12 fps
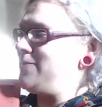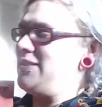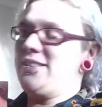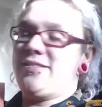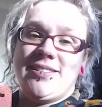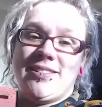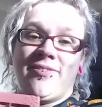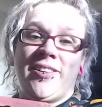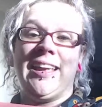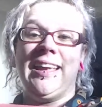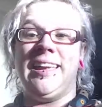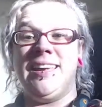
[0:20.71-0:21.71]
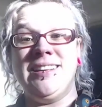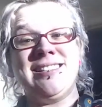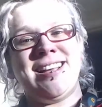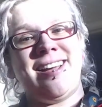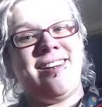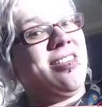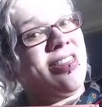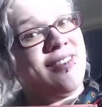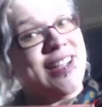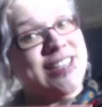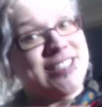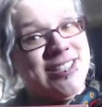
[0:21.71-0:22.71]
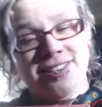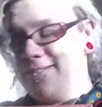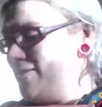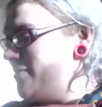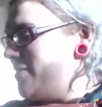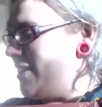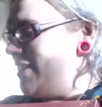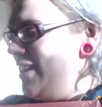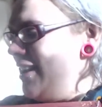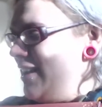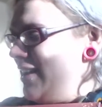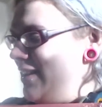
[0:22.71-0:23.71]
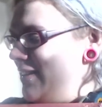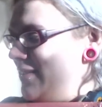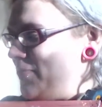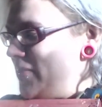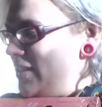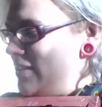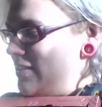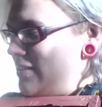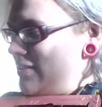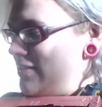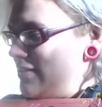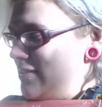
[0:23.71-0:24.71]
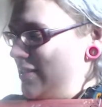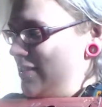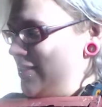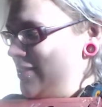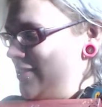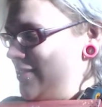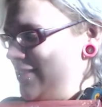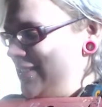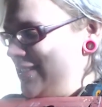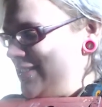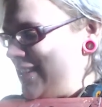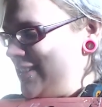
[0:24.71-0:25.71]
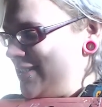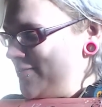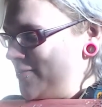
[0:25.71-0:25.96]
23 is right here. So 3, 2, 1. Oh, this gets